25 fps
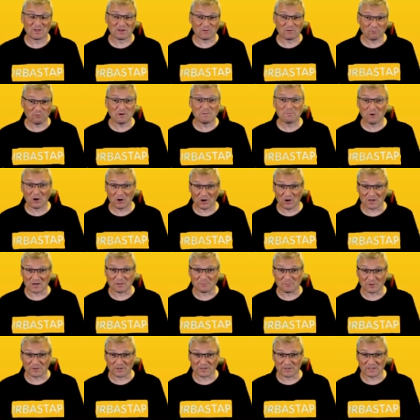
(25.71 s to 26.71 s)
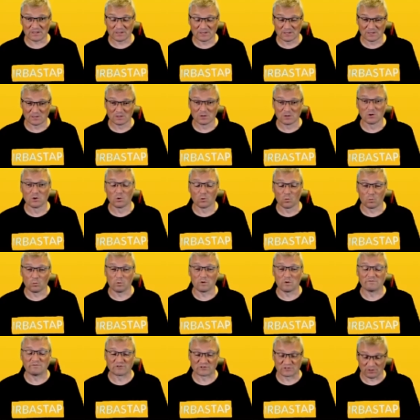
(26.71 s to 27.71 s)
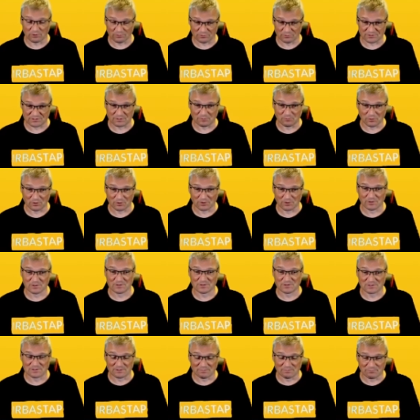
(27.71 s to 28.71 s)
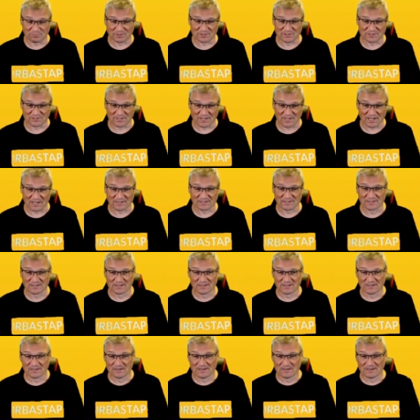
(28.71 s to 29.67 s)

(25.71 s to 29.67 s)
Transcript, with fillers: If we buy anybody, we've sold someone. Simple as that.